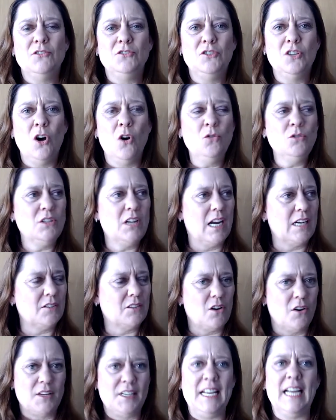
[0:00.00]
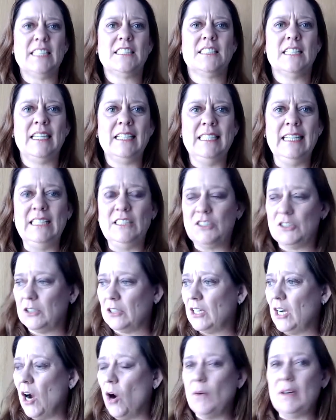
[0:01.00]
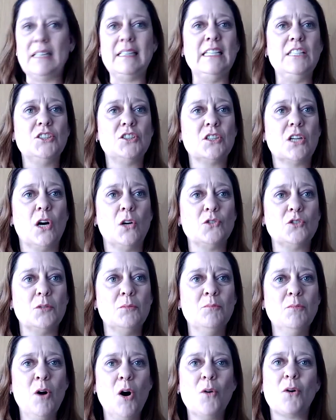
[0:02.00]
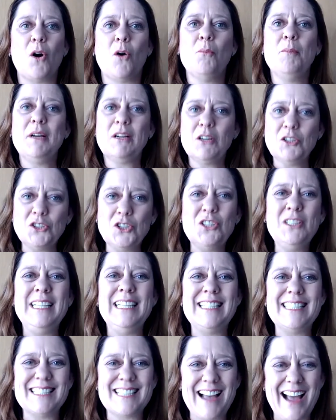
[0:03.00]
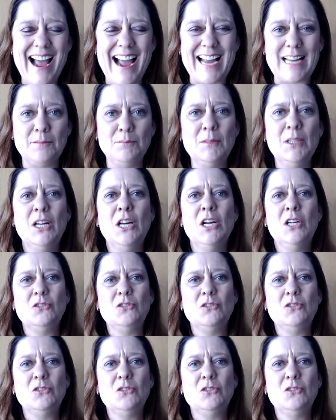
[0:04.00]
Don't kind of go, yes, it needs to go and it needs to go tomorrow, because you need time